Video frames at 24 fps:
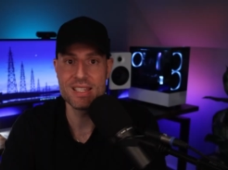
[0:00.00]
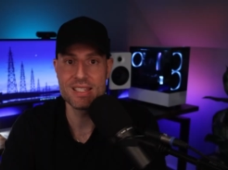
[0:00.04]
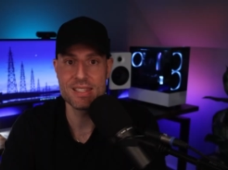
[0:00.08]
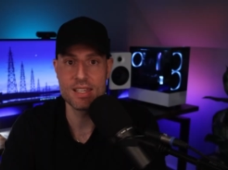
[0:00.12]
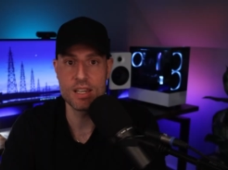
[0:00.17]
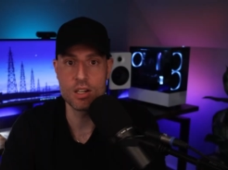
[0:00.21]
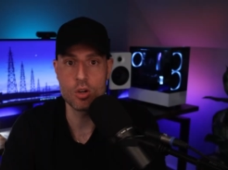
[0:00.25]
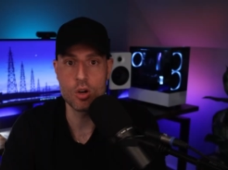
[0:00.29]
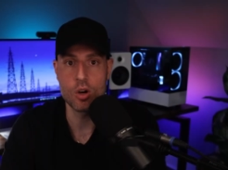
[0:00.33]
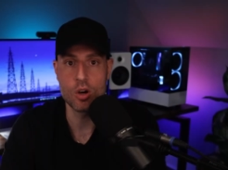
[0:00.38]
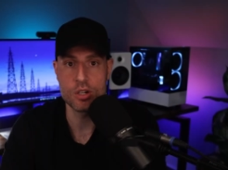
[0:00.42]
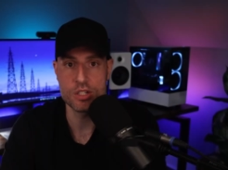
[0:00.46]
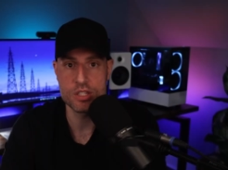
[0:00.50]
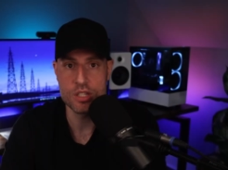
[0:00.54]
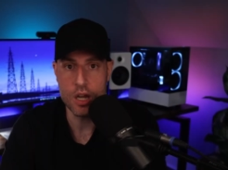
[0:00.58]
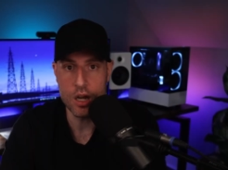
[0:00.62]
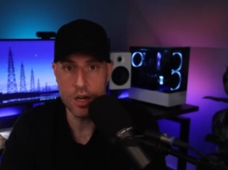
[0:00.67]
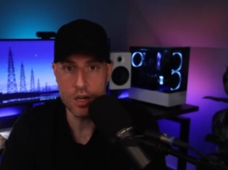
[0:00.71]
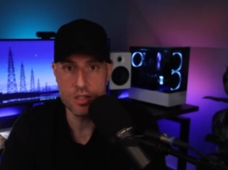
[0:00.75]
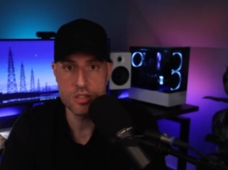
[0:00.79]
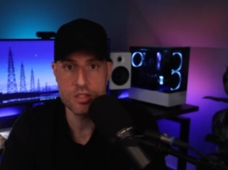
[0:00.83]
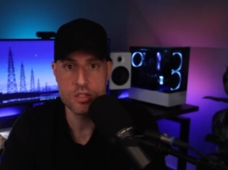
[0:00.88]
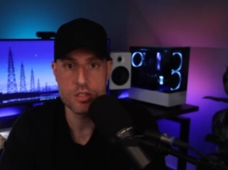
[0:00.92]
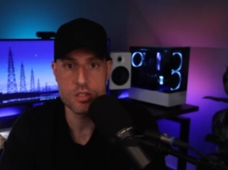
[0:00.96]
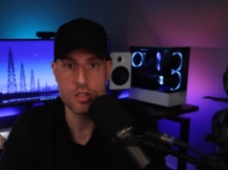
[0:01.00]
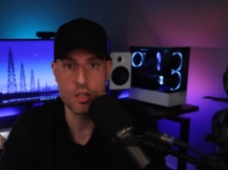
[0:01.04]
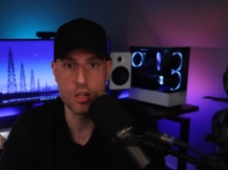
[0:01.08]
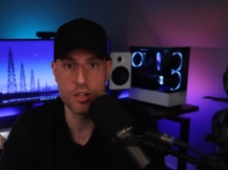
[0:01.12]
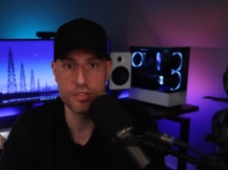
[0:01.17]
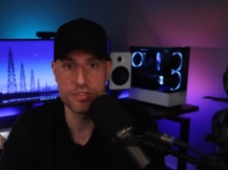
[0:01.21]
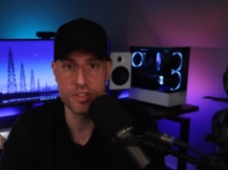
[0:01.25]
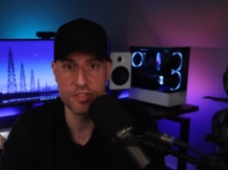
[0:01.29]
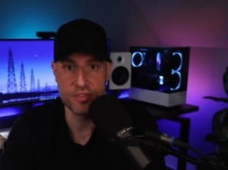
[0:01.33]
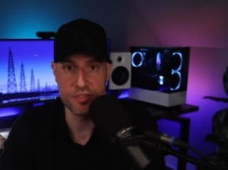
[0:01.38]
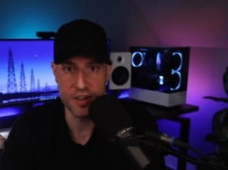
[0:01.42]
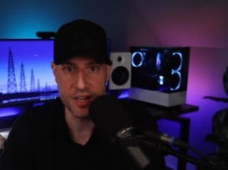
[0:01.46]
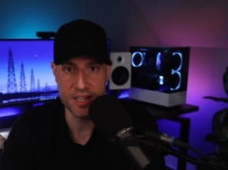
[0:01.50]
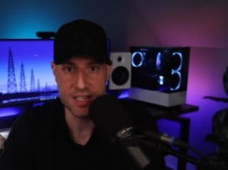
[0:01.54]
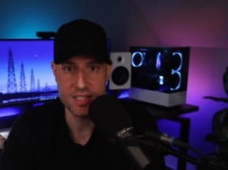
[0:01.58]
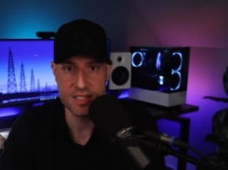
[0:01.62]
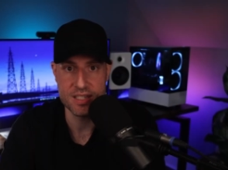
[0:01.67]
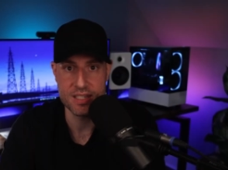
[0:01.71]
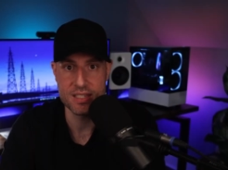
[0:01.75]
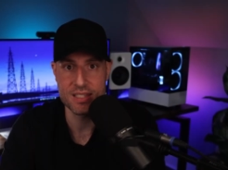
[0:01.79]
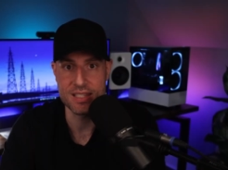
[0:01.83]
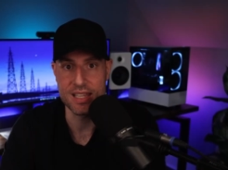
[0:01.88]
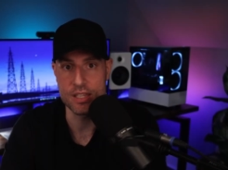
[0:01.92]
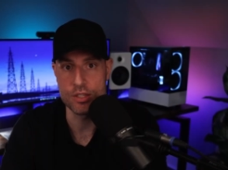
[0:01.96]
is, there are tons of
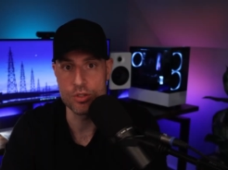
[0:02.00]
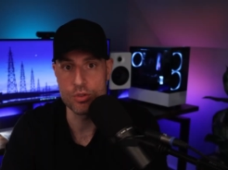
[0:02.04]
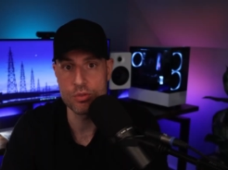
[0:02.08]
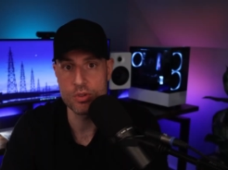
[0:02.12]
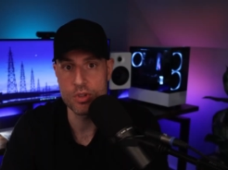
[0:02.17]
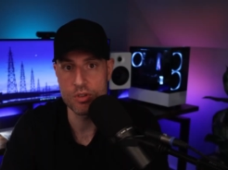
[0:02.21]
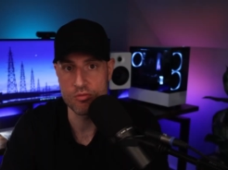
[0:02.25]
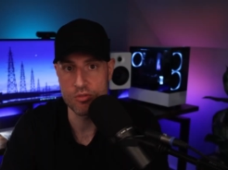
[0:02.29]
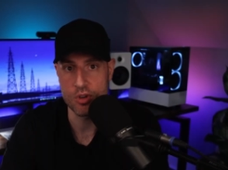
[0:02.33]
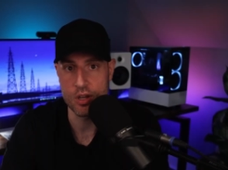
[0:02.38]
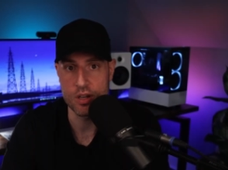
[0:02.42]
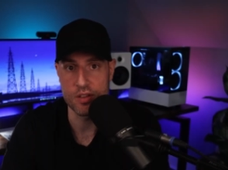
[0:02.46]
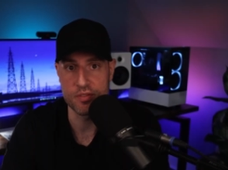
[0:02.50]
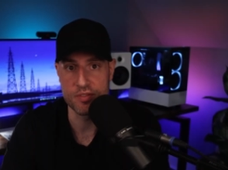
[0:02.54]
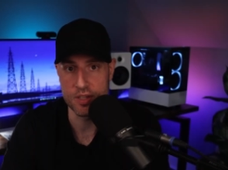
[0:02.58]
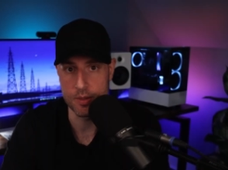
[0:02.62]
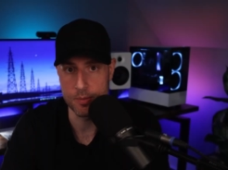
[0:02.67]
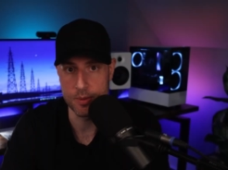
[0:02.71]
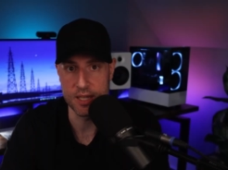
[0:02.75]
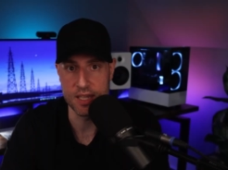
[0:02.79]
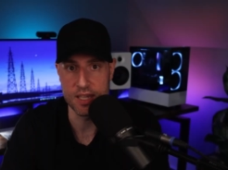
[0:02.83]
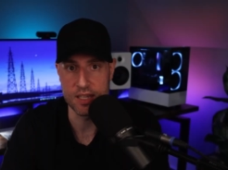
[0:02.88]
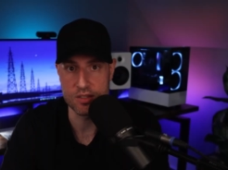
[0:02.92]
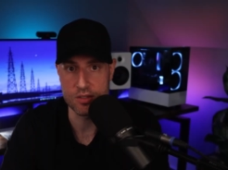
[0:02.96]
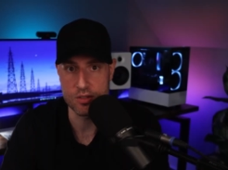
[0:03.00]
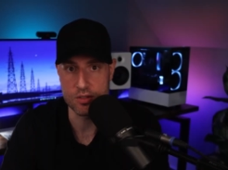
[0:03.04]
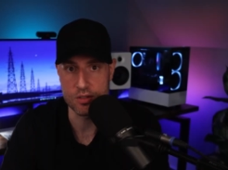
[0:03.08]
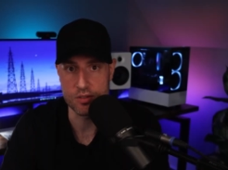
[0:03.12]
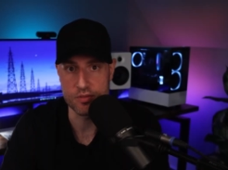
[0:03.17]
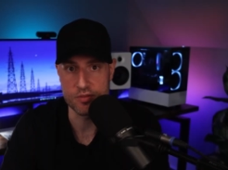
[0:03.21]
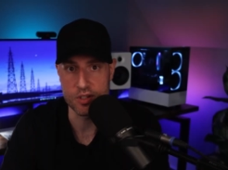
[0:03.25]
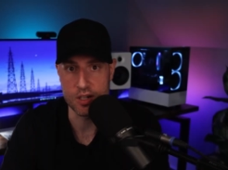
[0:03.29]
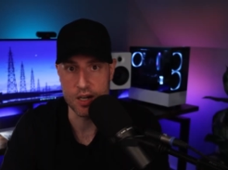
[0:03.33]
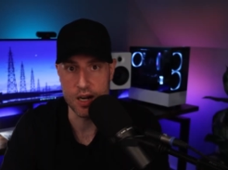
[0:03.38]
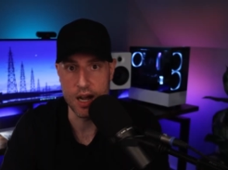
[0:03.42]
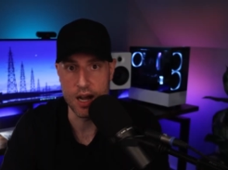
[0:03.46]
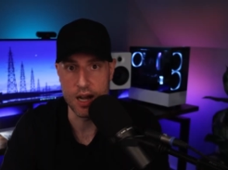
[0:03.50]
devices that you can run a VPN server